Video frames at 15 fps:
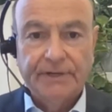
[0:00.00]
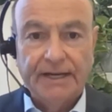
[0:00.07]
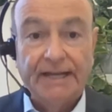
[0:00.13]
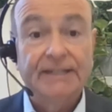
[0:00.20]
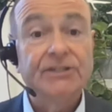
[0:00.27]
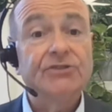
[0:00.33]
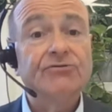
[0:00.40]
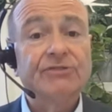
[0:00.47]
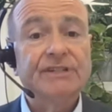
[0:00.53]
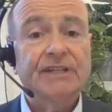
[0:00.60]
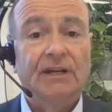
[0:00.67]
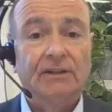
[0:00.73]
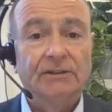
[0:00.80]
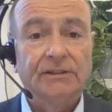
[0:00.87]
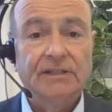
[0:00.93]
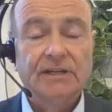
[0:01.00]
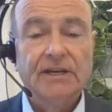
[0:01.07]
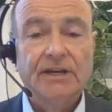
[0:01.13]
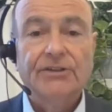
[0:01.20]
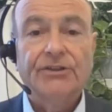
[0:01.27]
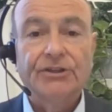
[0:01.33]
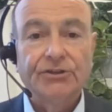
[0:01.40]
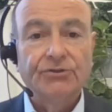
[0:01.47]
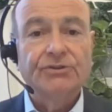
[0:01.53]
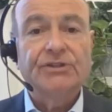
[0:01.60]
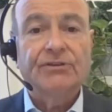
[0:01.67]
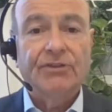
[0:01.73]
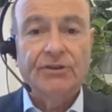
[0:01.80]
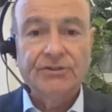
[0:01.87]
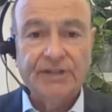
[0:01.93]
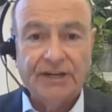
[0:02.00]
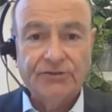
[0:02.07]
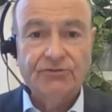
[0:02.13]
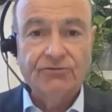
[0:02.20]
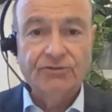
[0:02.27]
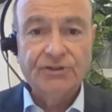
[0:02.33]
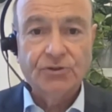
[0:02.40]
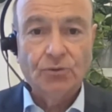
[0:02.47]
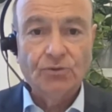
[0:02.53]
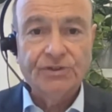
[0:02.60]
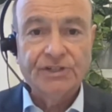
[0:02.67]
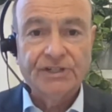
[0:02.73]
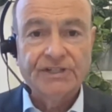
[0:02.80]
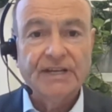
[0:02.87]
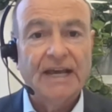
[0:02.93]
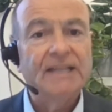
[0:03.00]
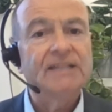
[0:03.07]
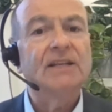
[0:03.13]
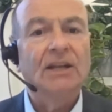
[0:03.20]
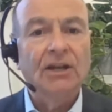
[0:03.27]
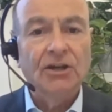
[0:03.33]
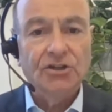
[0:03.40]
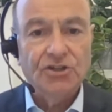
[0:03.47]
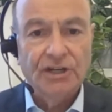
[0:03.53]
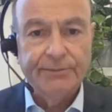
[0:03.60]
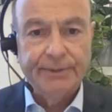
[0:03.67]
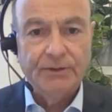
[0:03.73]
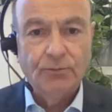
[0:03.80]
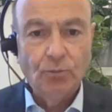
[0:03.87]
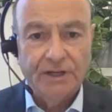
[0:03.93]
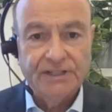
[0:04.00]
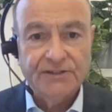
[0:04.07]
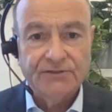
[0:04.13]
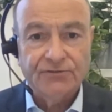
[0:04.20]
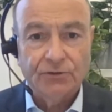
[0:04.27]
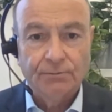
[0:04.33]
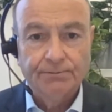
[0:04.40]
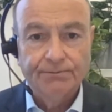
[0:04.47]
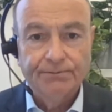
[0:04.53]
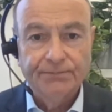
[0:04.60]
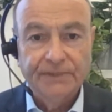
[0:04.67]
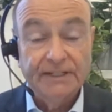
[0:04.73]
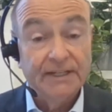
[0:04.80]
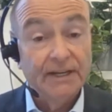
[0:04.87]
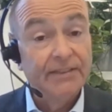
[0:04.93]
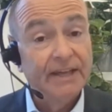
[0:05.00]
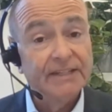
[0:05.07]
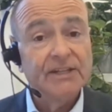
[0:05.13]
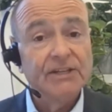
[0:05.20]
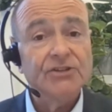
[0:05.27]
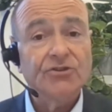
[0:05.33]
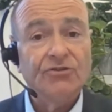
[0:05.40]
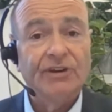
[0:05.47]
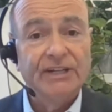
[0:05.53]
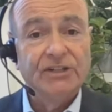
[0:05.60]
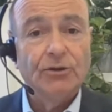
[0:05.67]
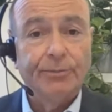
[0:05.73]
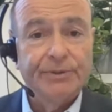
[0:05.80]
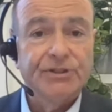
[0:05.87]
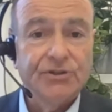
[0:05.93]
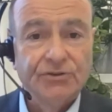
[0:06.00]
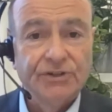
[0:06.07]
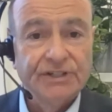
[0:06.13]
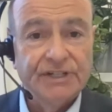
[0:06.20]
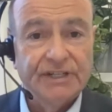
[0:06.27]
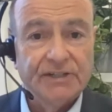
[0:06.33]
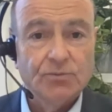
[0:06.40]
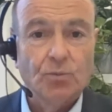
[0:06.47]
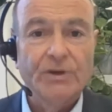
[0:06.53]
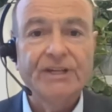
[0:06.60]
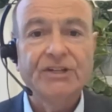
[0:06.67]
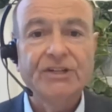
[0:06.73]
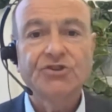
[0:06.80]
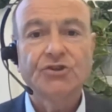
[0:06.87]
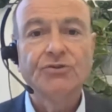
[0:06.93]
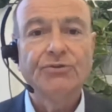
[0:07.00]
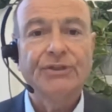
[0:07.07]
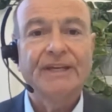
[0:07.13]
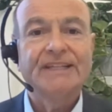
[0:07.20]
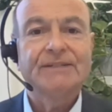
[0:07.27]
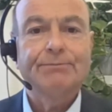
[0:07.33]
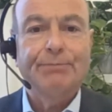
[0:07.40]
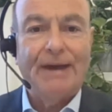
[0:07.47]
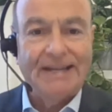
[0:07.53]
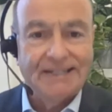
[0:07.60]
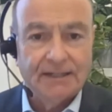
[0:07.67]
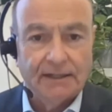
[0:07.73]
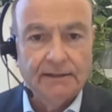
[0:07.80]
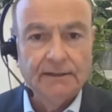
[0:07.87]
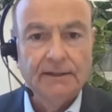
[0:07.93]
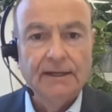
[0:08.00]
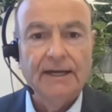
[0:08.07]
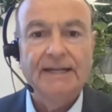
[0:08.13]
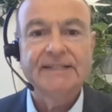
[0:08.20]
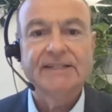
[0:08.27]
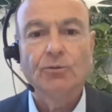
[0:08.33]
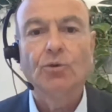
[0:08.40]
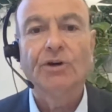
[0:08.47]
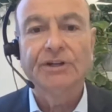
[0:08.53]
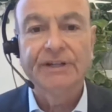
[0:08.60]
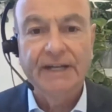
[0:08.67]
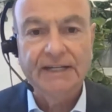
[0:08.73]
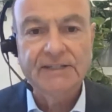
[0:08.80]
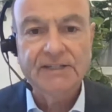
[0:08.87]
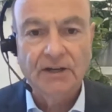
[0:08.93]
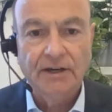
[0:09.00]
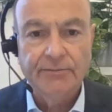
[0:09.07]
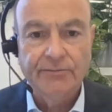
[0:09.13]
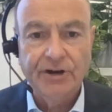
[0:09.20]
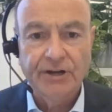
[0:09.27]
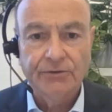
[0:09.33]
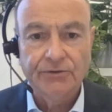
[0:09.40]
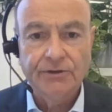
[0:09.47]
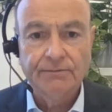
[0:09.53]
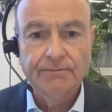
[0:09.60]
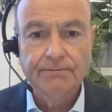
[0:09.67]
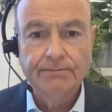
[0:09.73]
And as a result, the use of those natural resources has largely been wasteful. Now, that does create opportunities. We can do things better, as it were, next time round.